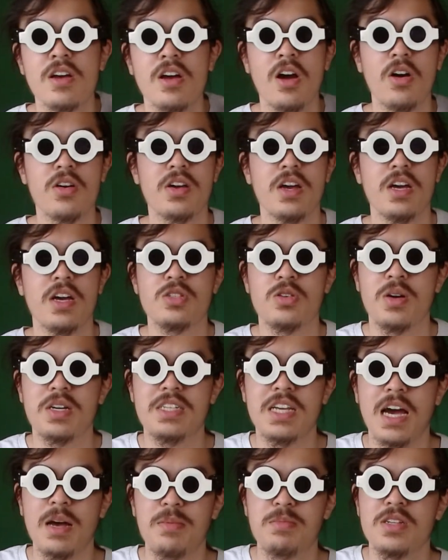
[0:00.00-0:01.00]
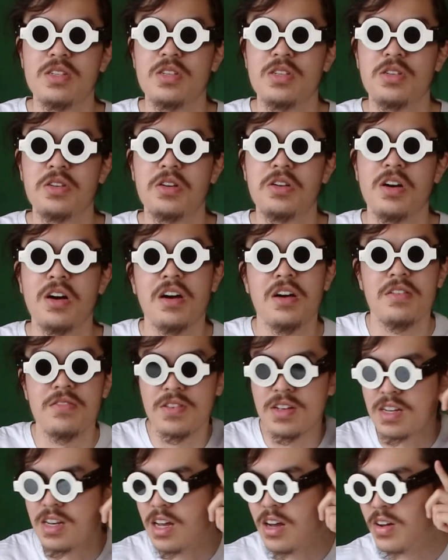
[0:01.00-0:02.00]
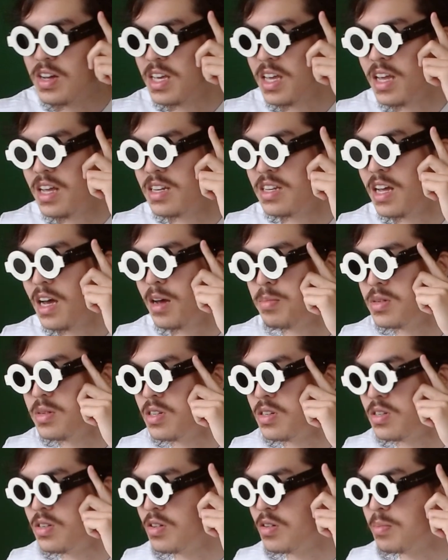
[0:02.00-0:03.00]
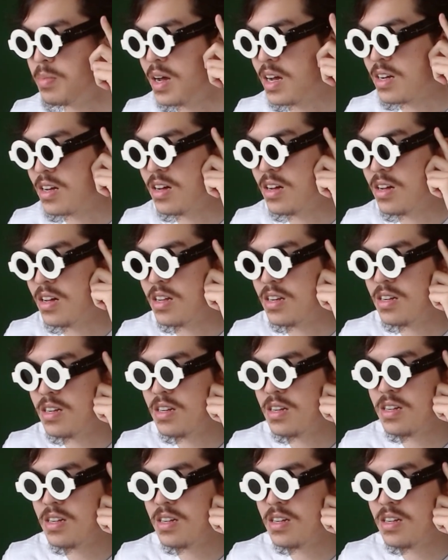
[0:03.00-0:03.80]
Okay, so I tapped it to turn off, and now I can't tap it to turn it back on.